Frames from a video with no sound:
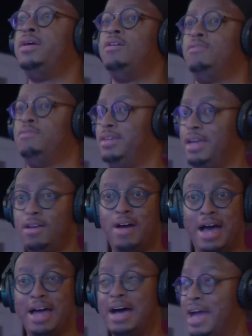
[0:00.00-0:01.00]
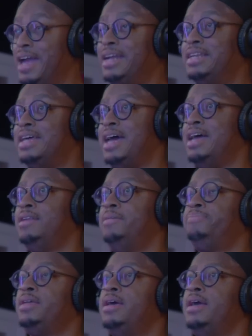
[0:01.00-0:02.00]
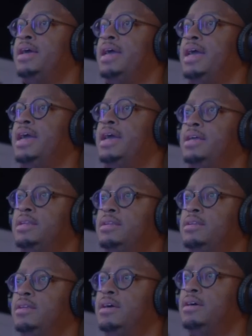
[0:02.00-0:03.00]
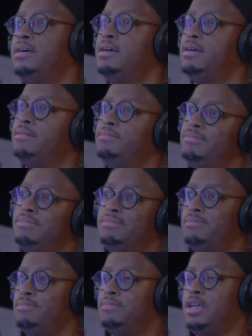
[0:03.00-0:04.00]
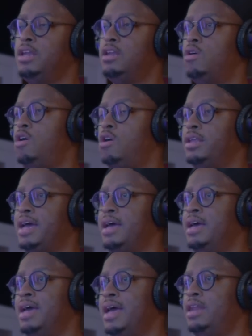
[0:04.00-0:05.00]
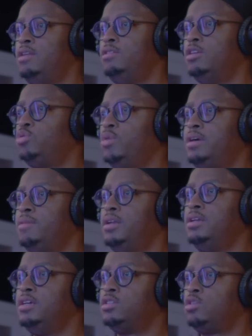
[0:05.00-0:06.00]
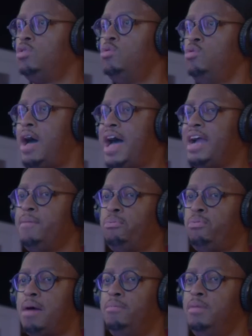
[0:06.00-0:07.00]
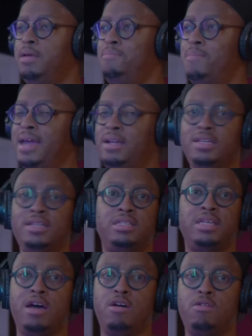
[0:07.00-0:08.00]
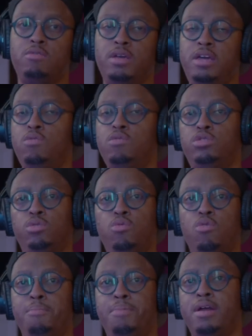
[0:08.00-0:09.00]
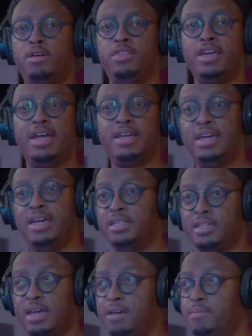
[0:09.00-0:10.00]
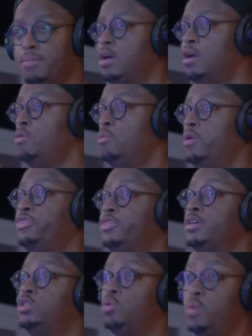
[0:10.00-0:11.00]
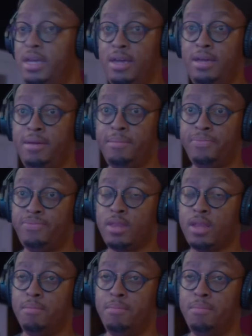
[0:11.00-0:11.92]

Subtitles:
There we go. You know, I hate that. And you know, all of that. And the tweakability is cool. I could probably make this sound equal to or better than Keyscape with tweaking.